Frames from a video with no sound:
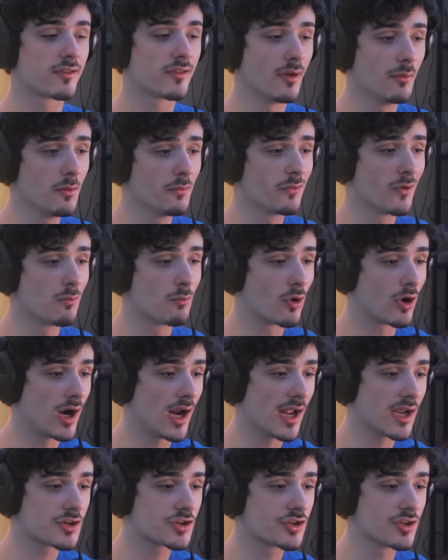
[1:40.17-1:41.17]
Some of them were
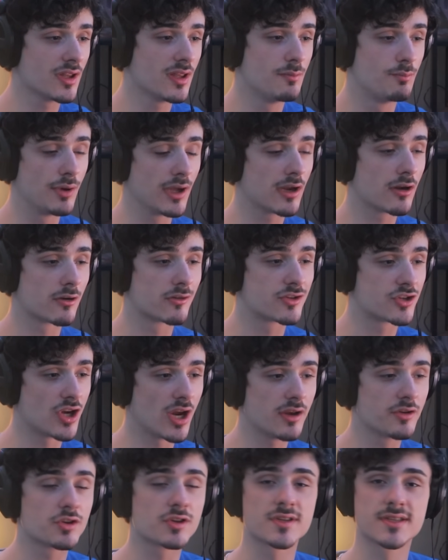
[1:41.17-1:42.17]
actually bigger
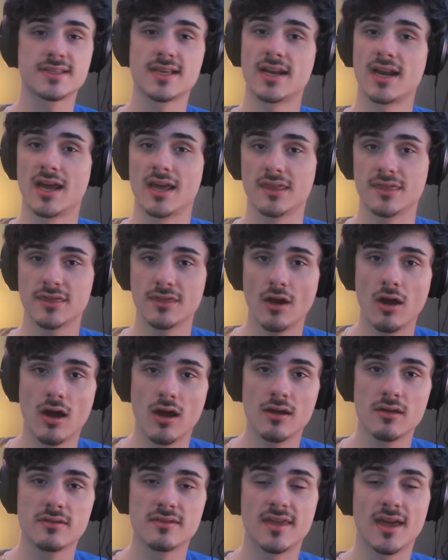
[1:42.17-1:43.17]
changes than I
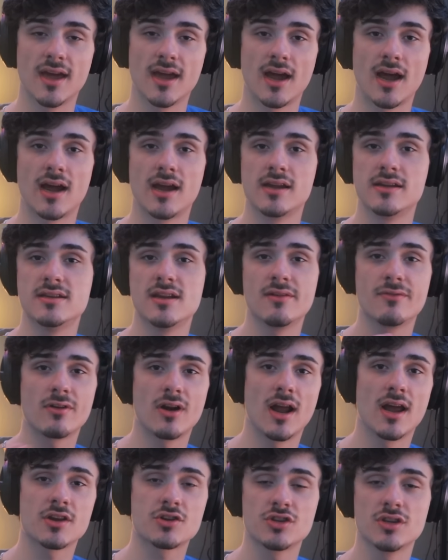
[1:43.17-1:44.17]
thought that I never
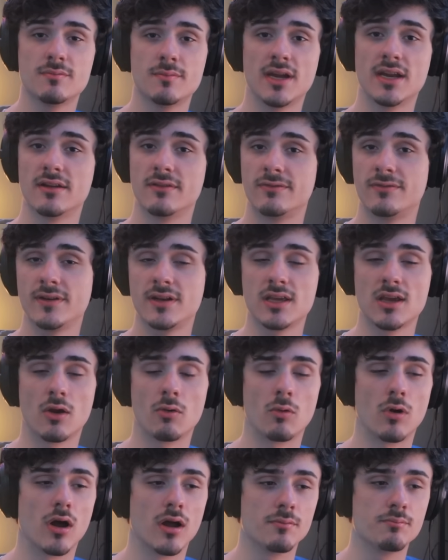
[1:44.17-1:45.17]
actually made a
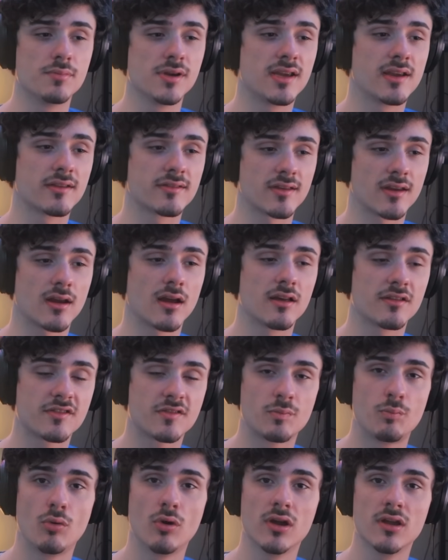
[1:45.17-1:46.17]
video on because I got
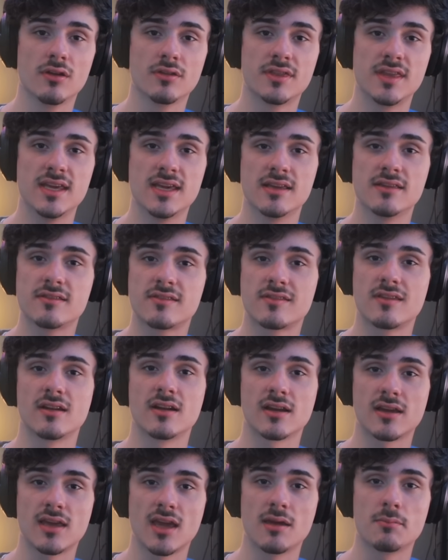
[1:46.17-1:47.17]
spoiled the
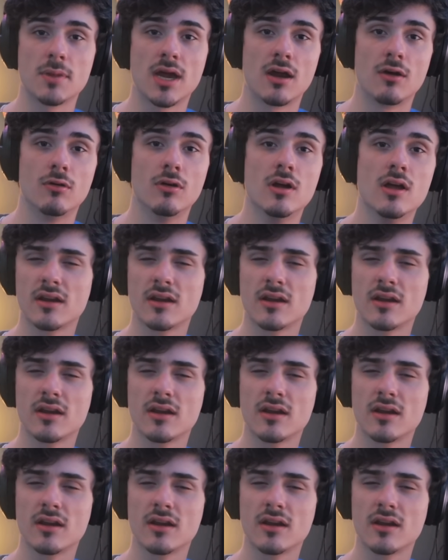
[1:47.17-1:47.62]
instant it came out.